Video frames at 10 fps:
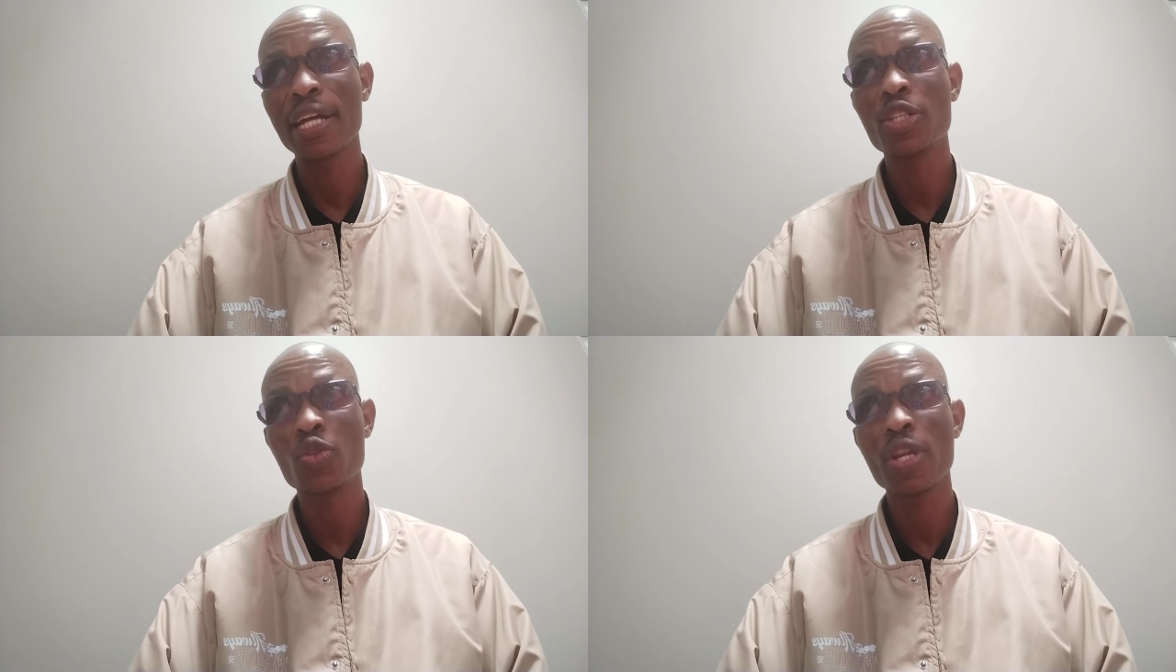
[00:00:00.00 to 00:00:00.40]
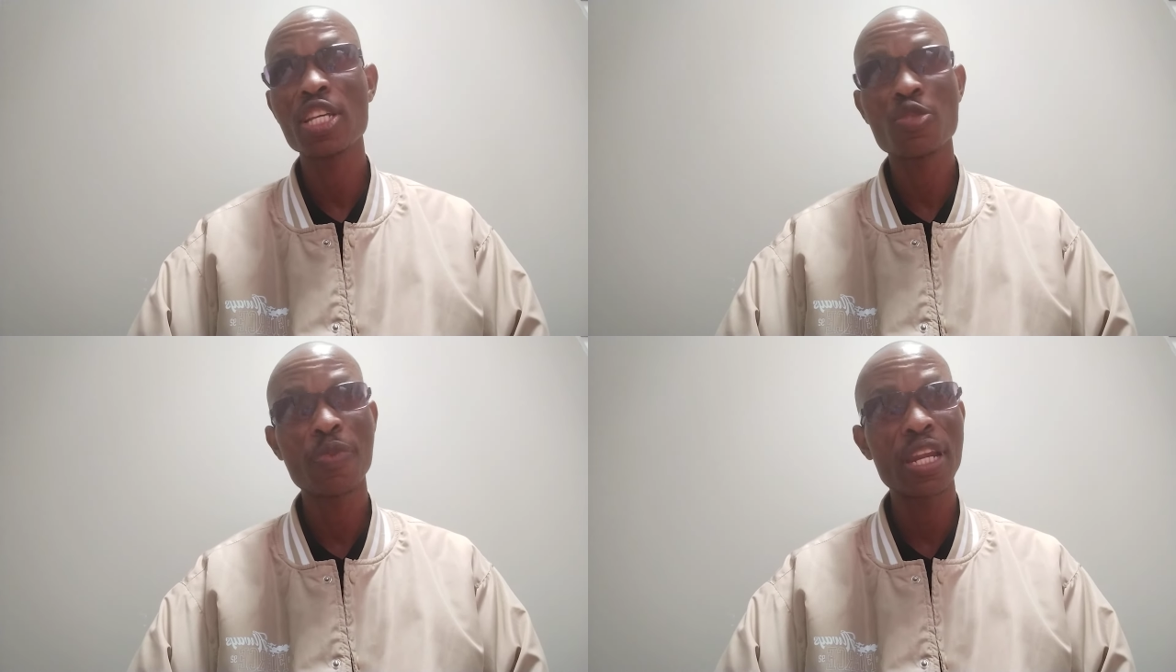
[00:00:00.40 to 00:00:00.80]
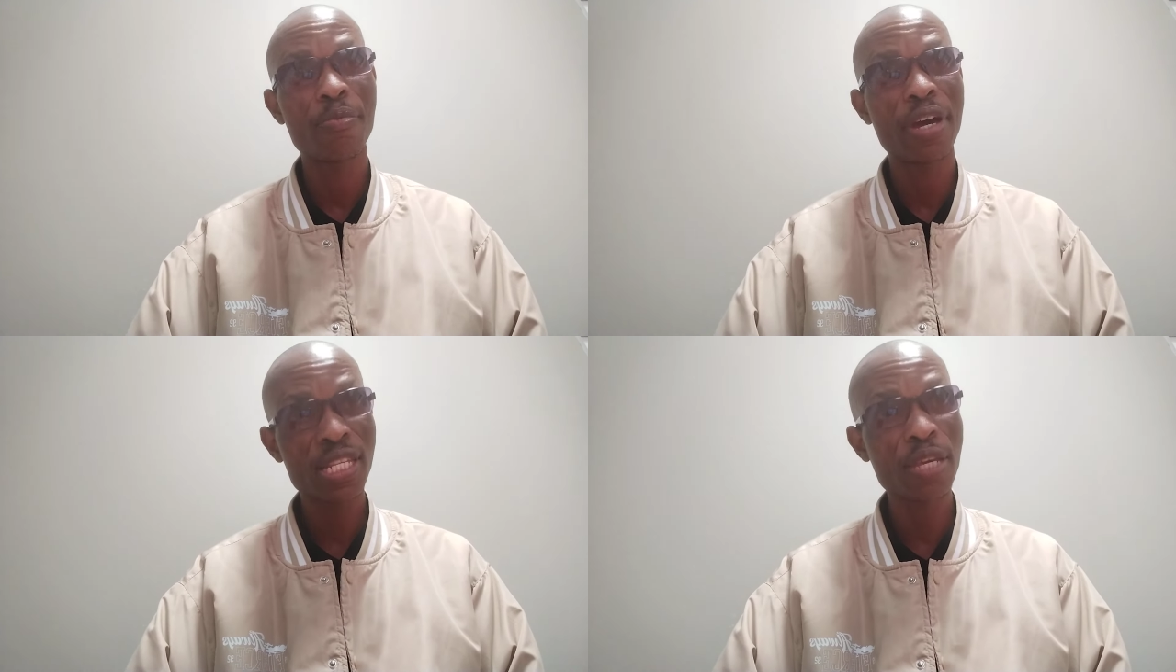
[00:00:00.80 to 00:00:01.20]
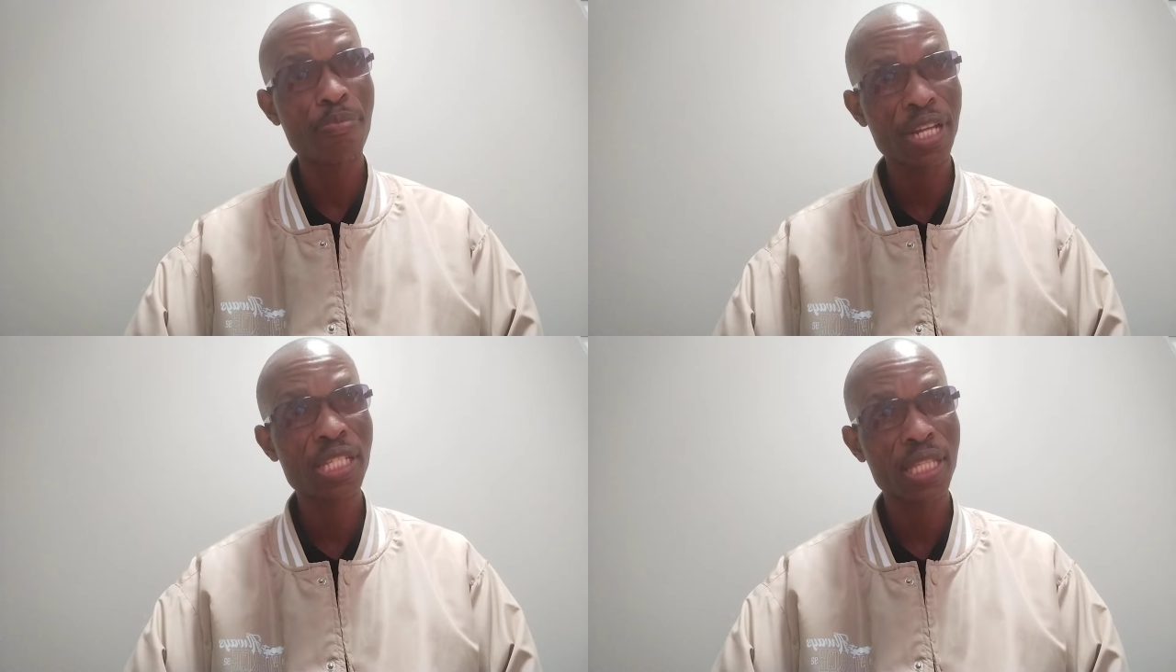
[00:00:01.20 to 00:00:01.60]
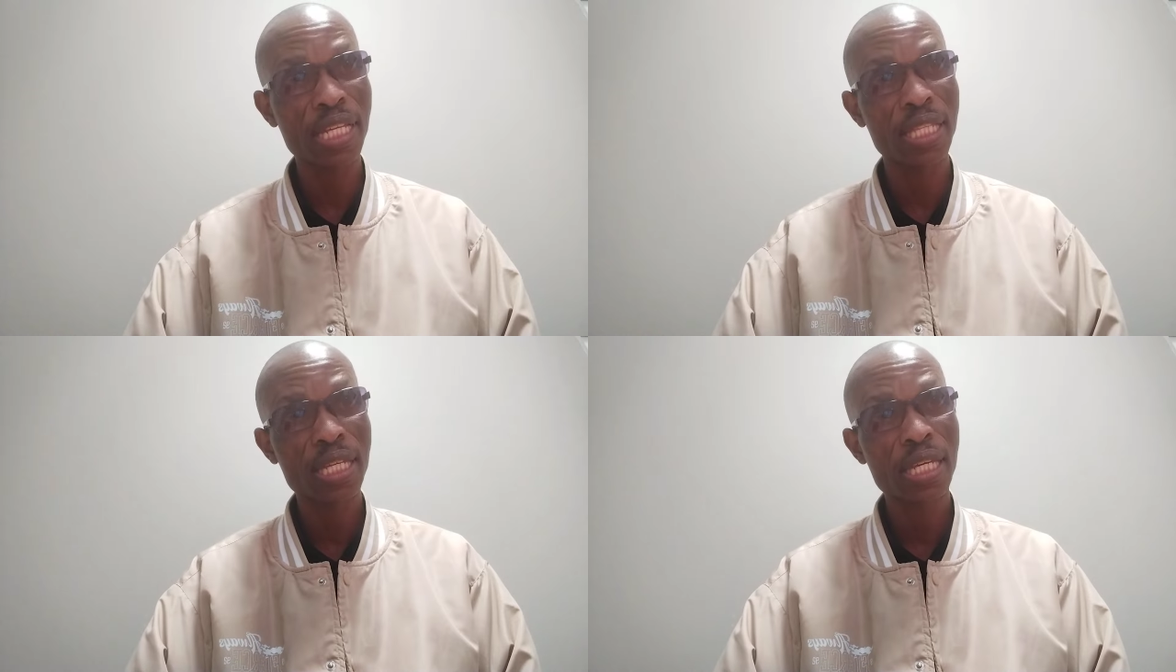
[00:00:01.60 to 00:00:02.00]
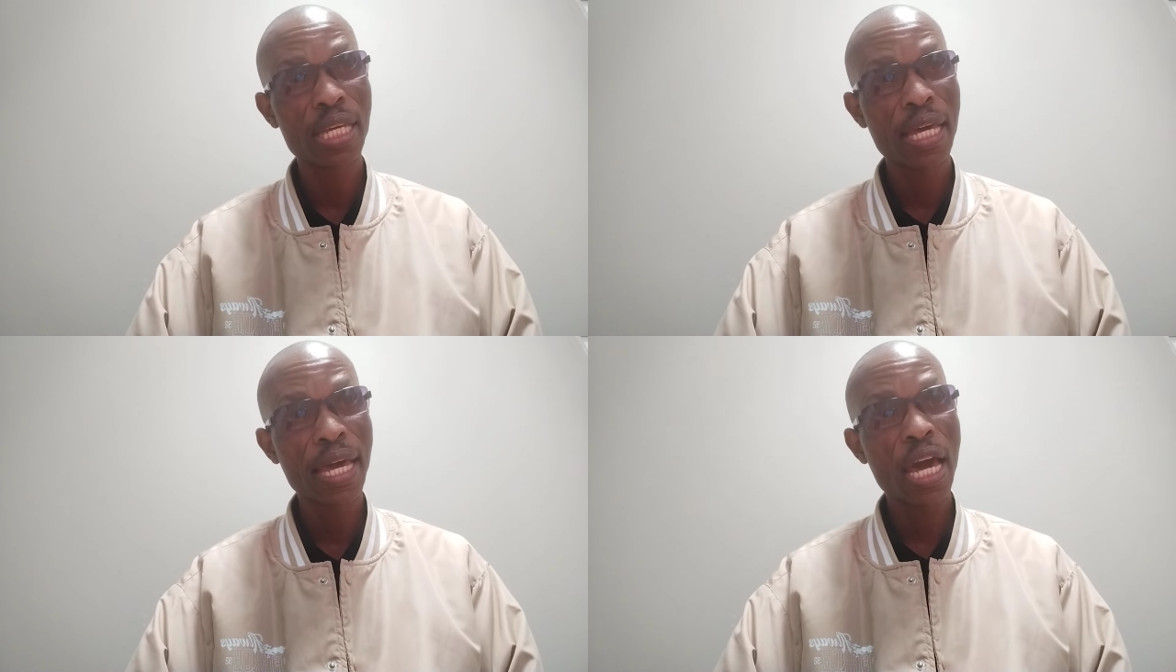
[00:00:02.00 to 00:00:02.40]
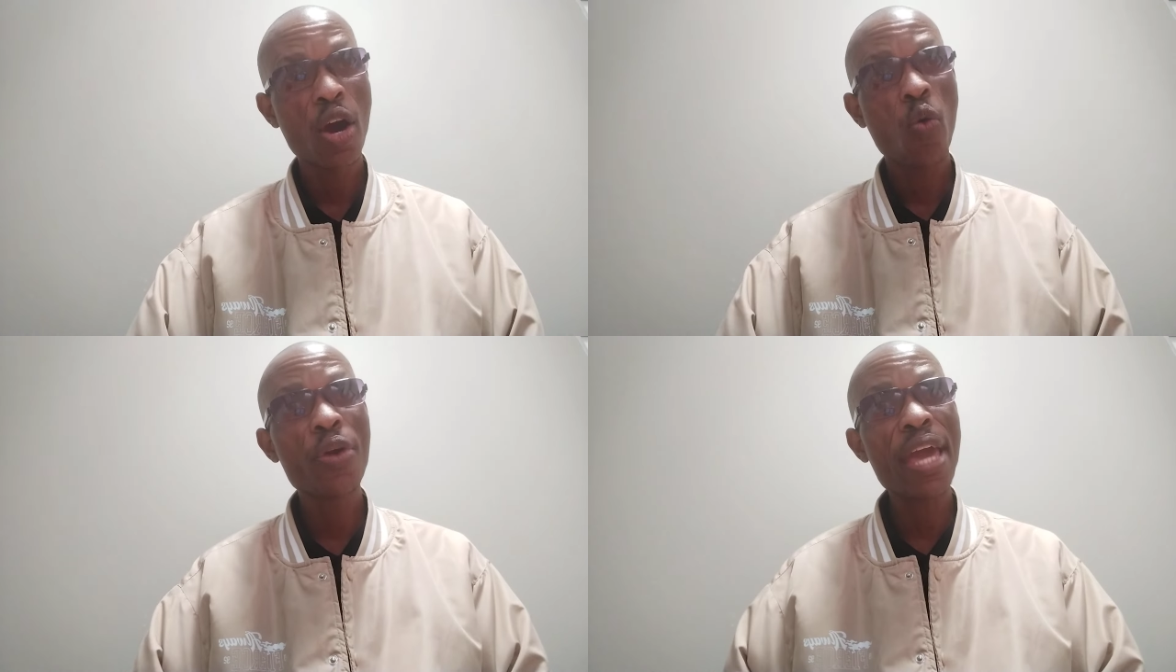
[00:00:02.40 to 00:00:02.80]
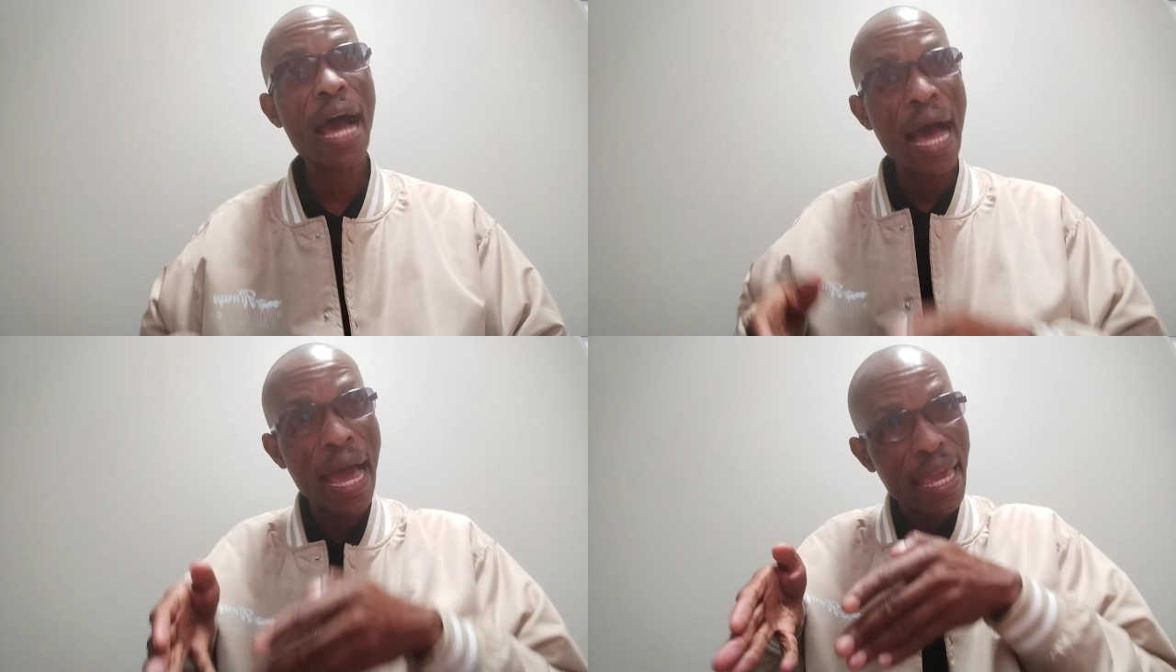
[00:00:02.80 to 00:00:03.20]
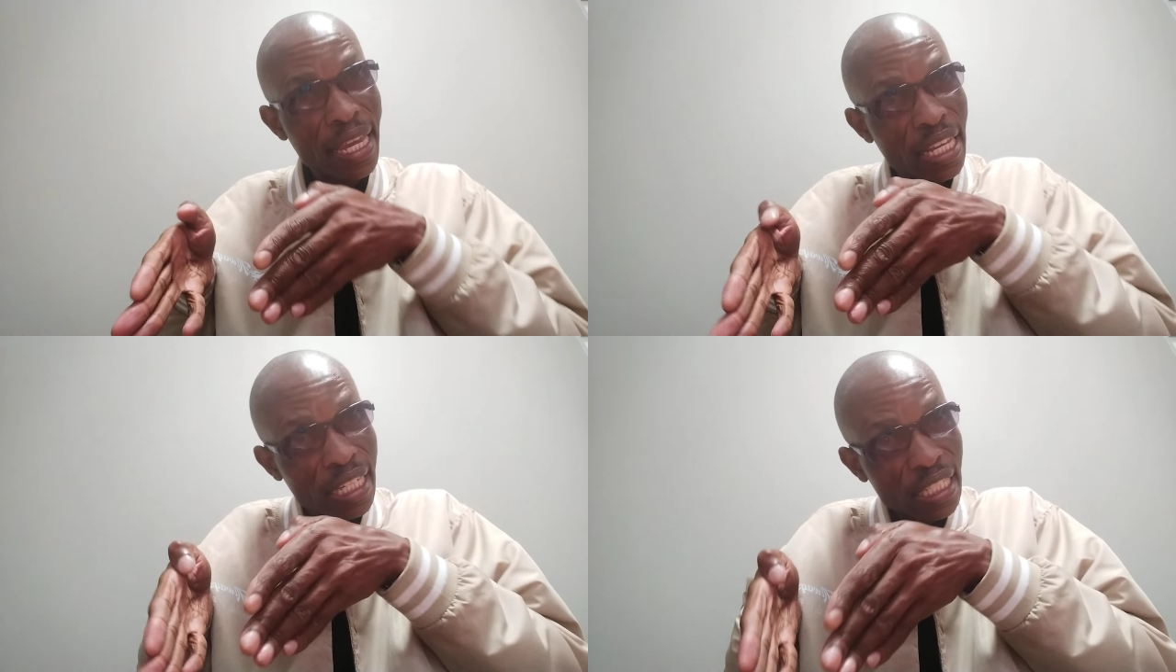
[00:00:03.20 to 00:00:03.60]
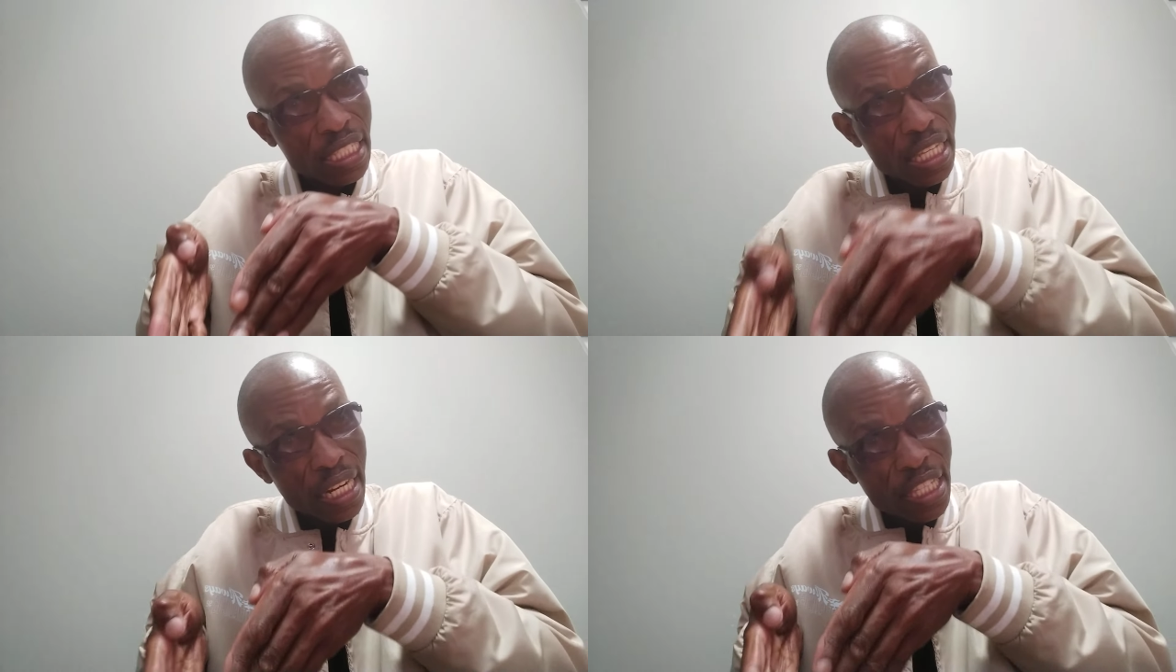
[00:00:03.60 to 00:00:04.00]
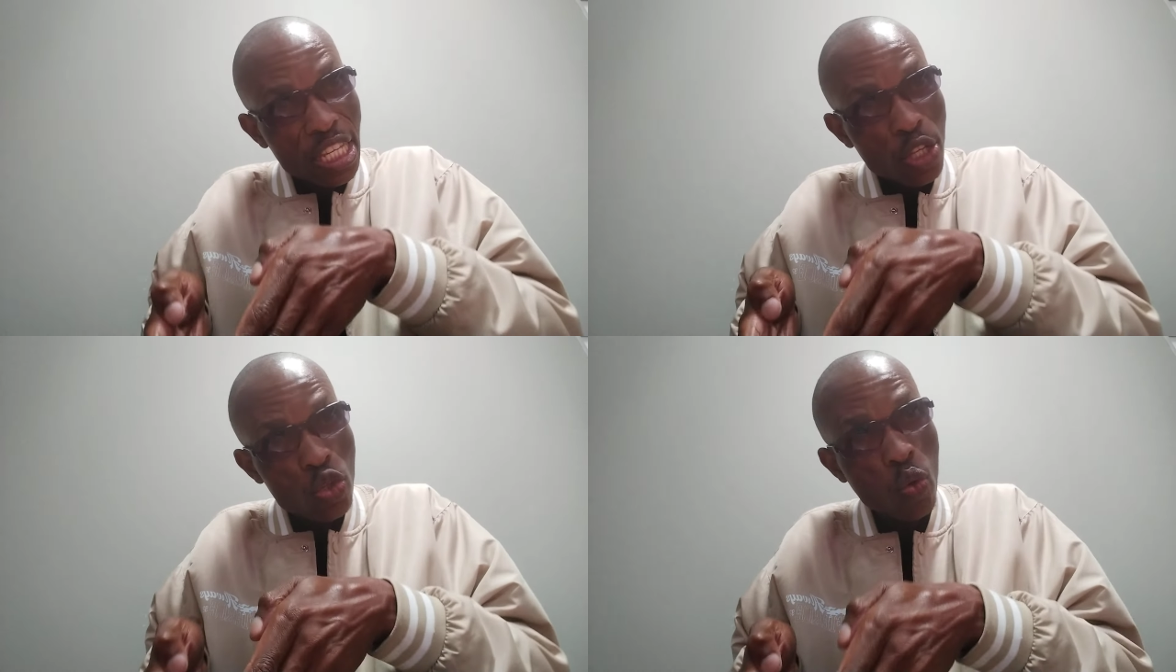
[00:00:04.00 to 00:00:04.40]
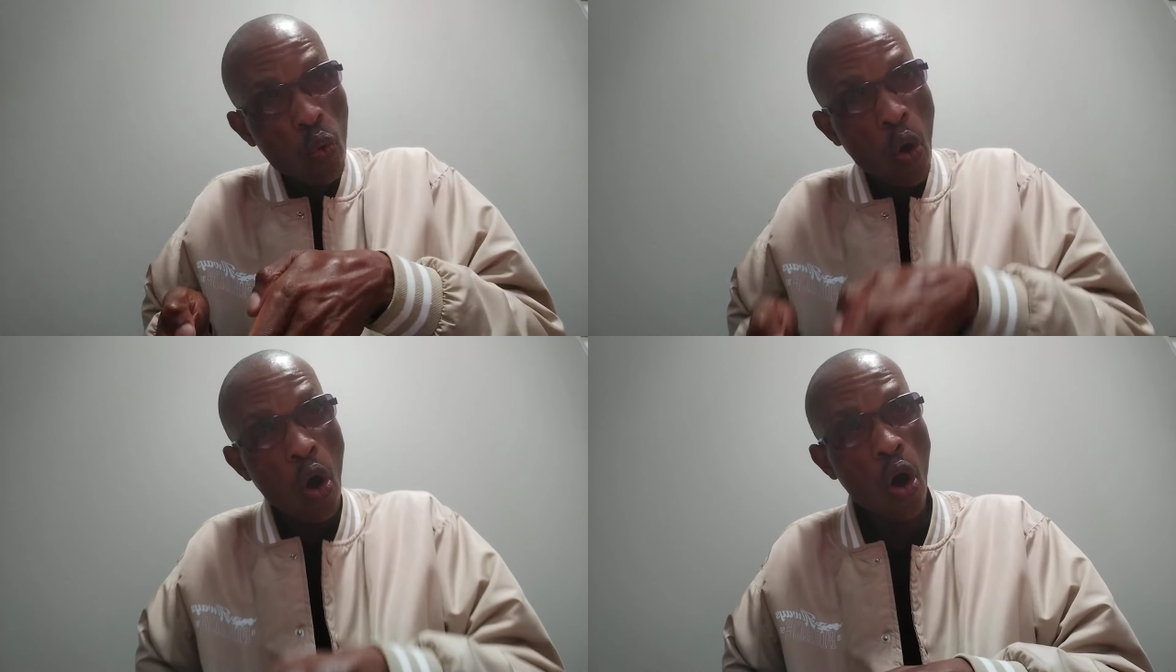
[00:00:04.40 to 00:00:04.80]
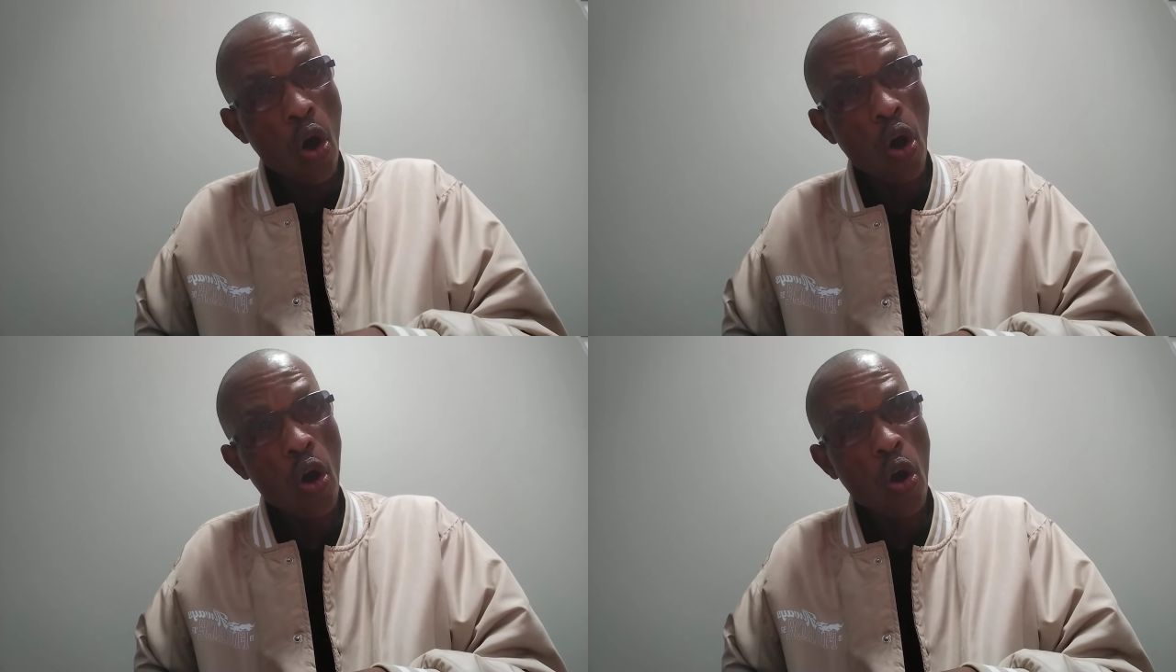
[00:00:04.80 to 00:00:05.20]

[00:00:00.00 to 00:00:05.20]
like Julius Malema. As a president, we are heading straight into war.